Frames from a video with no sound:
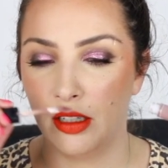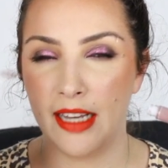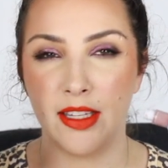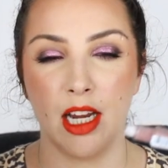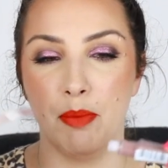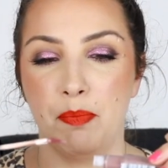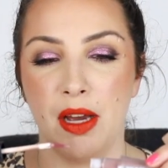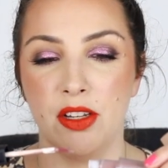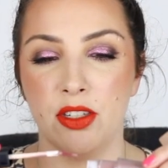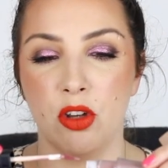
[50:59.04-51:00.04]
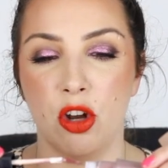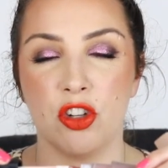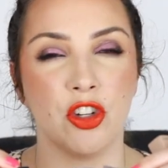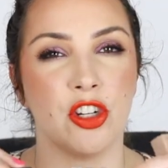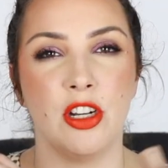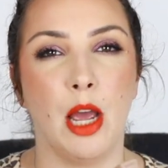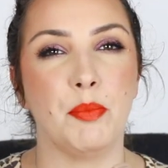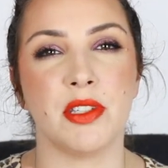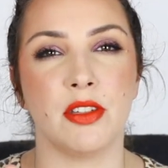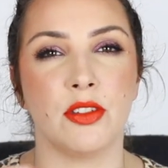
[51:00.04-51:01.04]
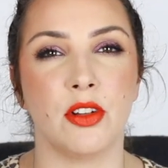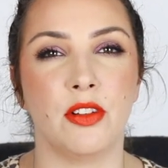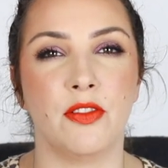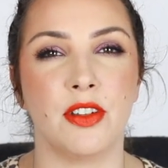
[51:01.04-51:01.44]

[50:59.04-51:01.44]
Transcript: has like a butterscotch schnapps sort of